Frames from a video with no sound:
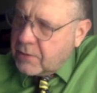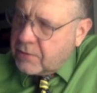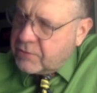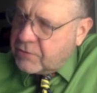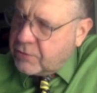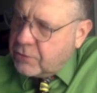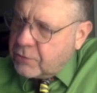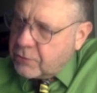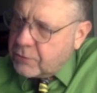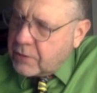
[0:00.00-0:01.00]

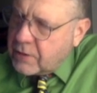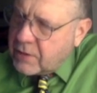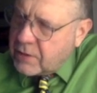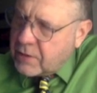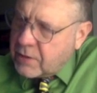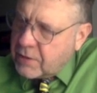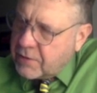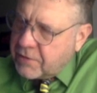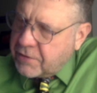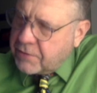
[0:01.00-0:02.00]
2
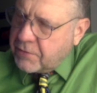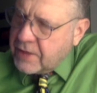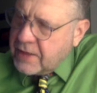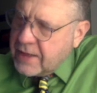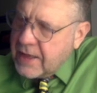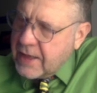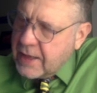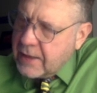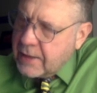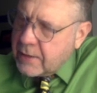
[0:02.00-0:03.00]
3a